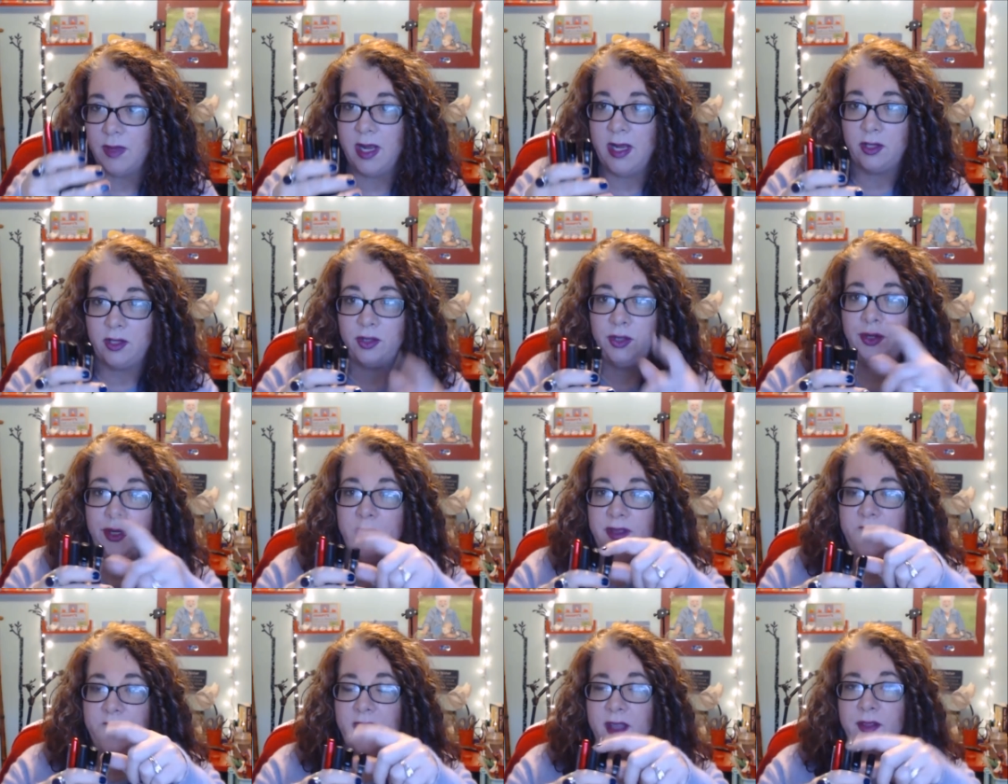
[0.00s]

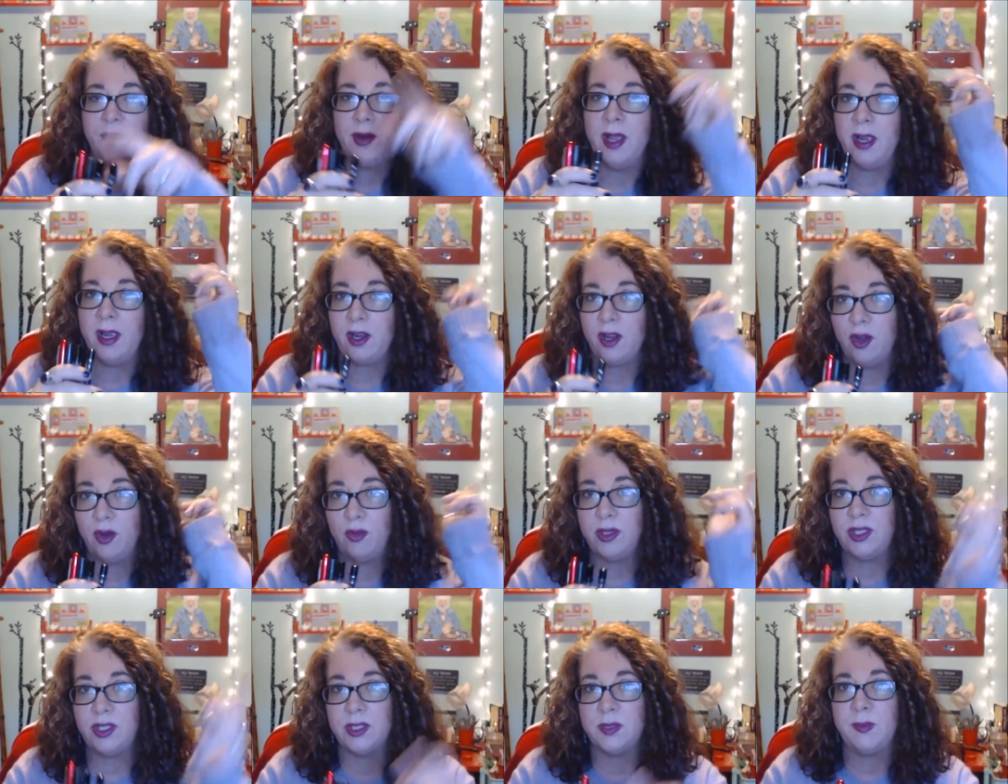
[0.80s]
including the other Eco,
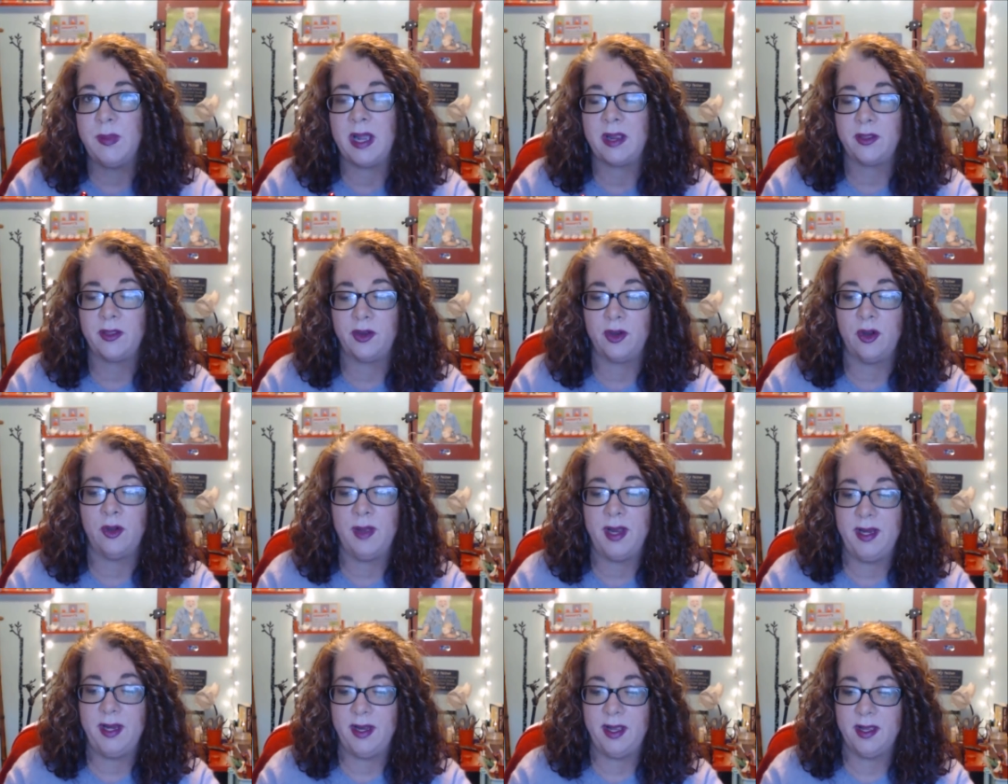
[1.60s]
which is back there
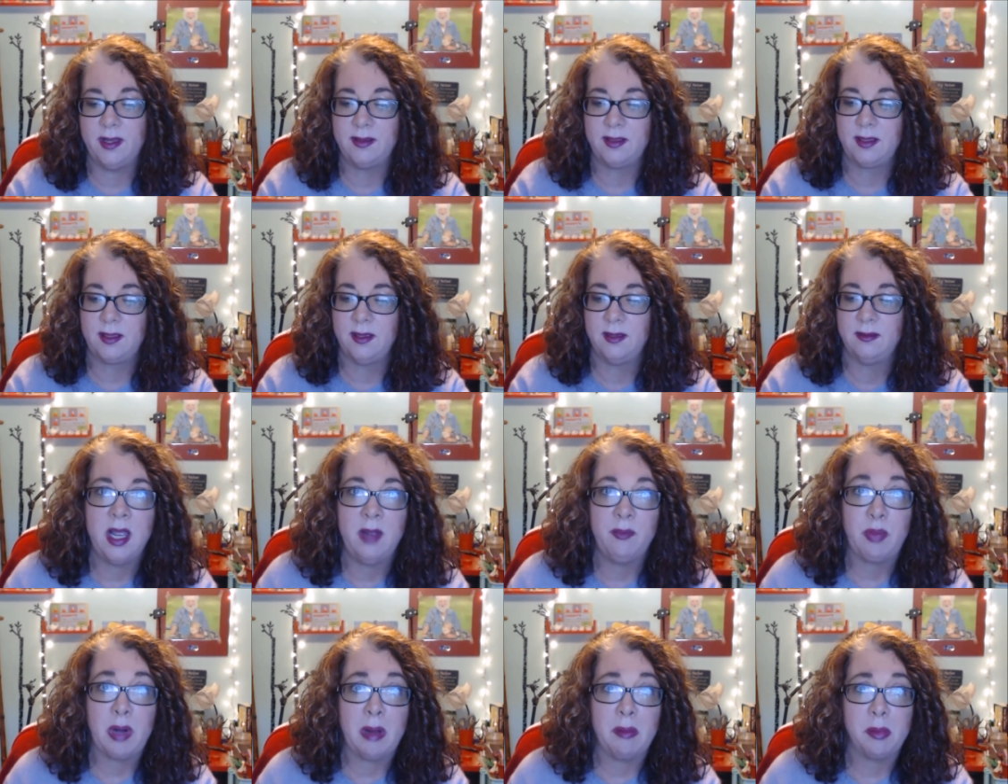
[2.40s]
on my desk,
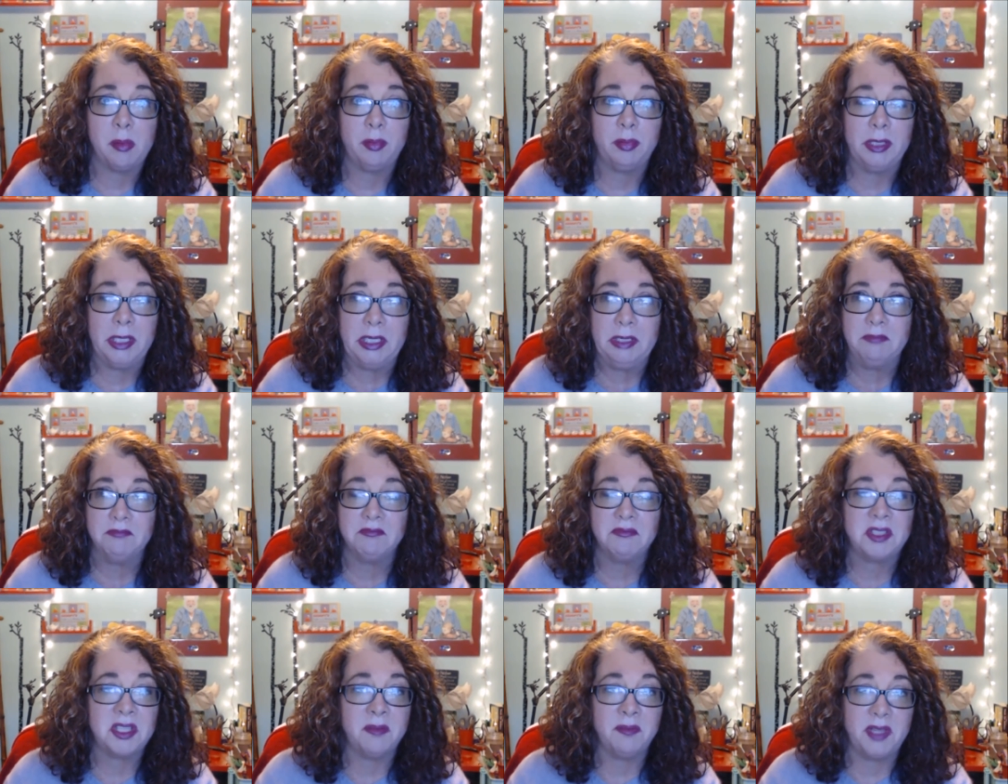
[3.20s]
and probably
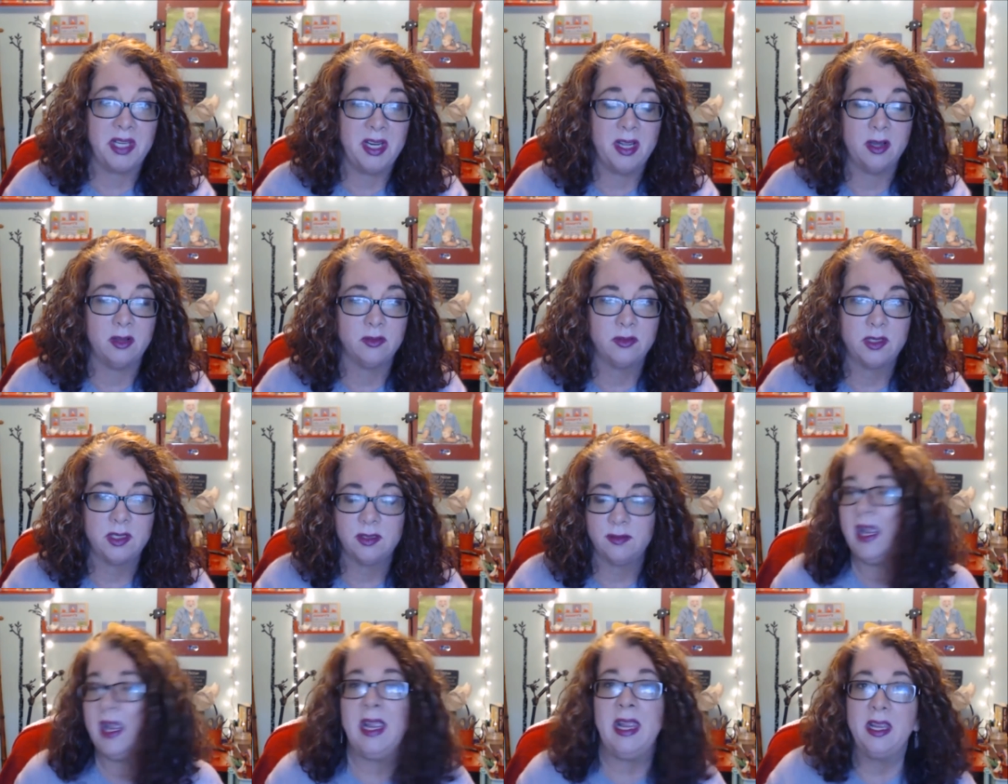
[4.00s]
something
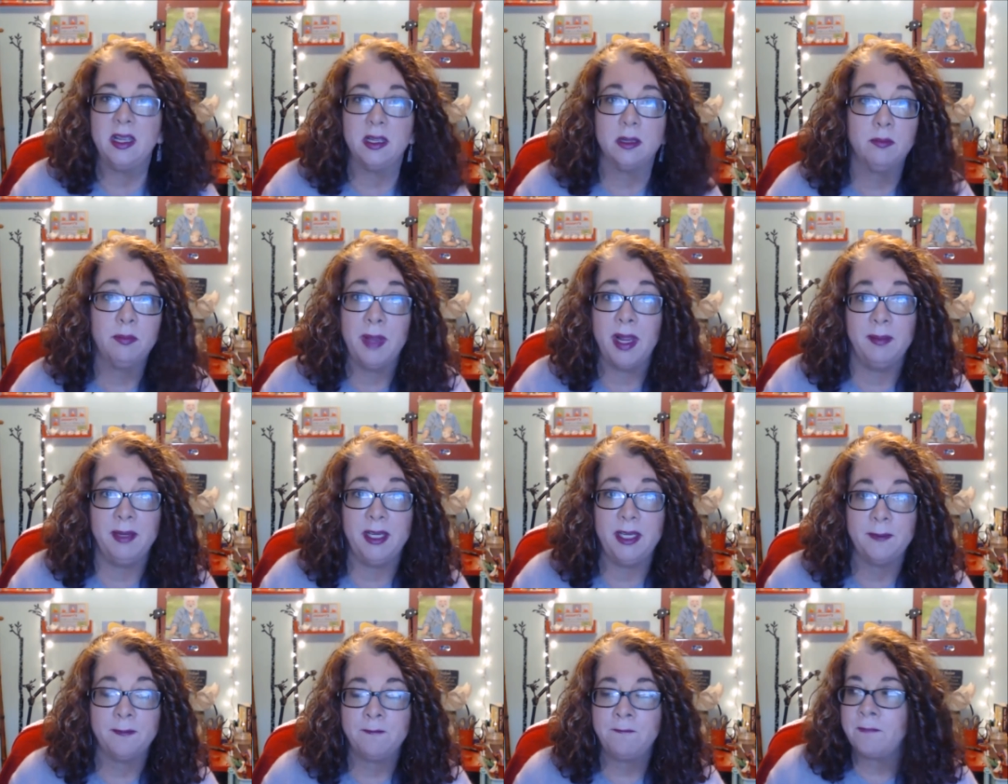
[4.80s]
else, ink
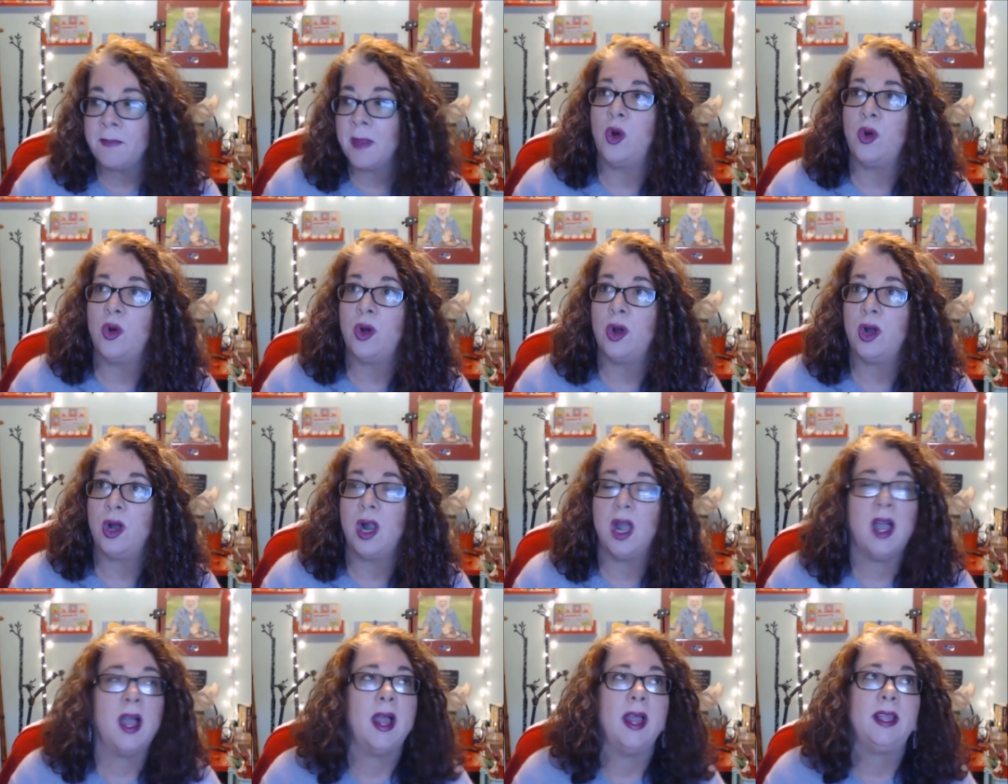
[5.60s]
maybe.
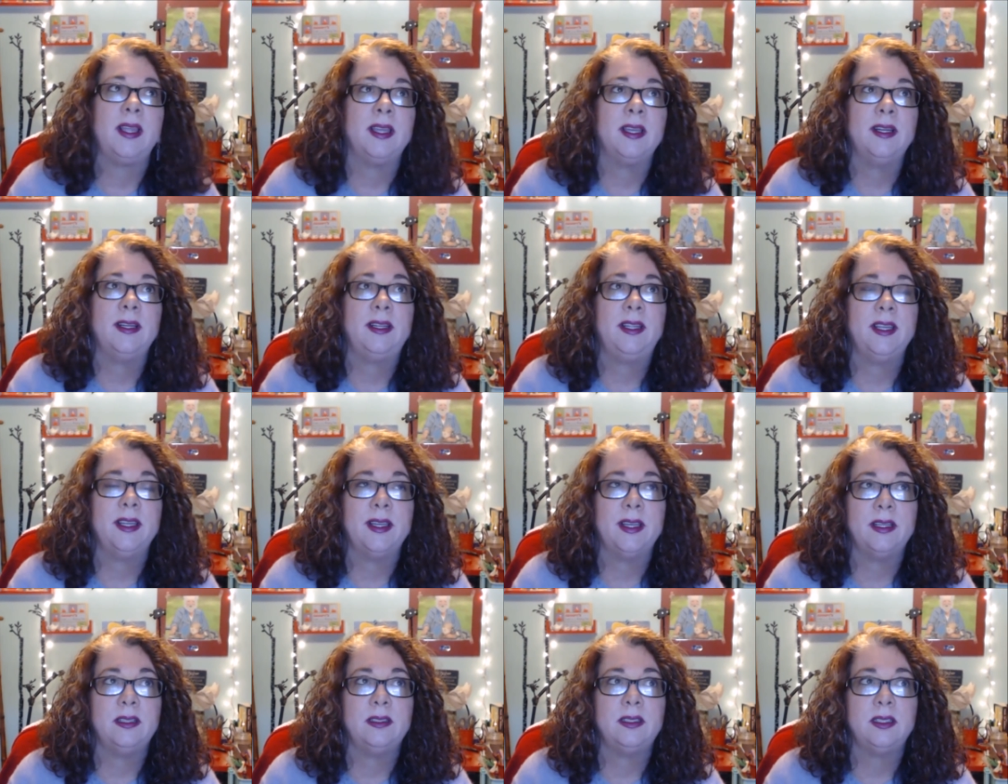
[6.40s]
Or I could
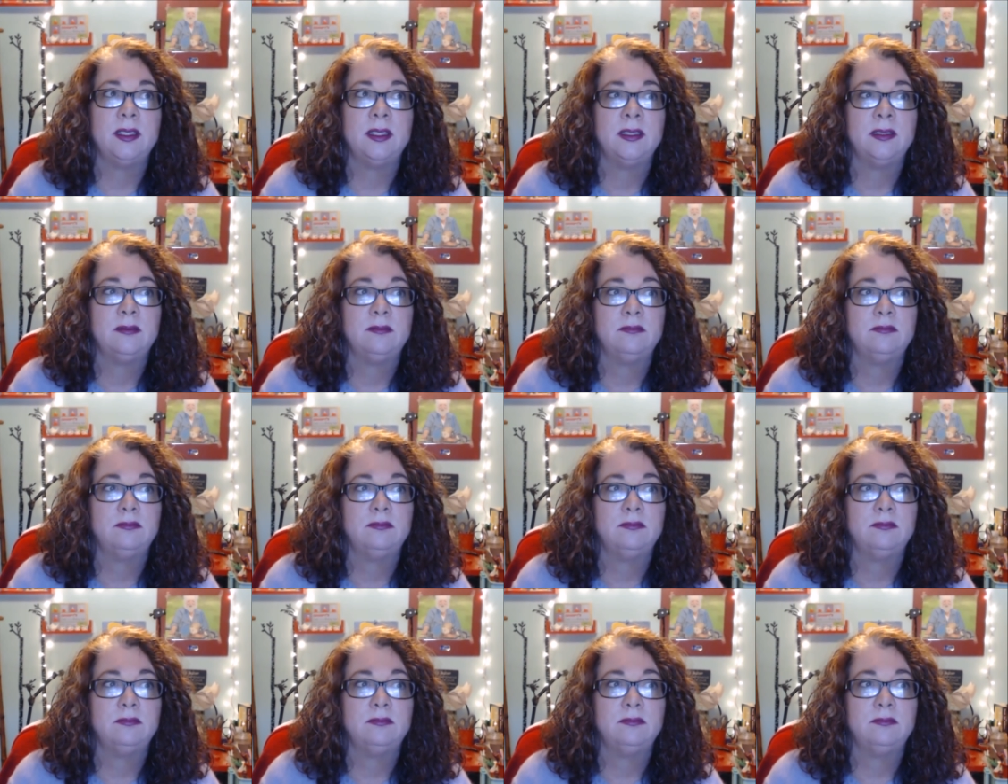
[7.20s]
get